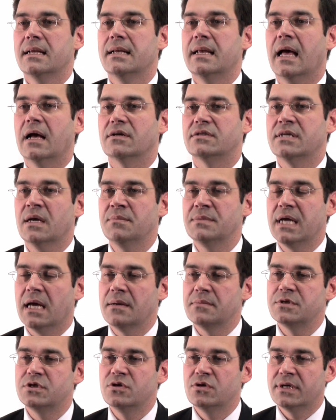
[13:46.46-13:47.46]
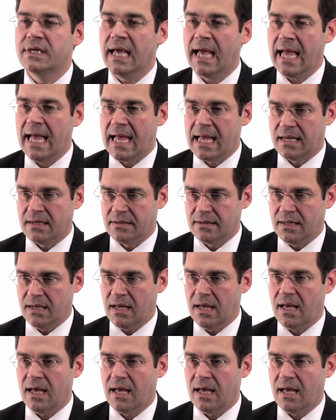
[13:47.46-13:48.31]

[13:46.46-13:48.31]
Now, sometimes you can.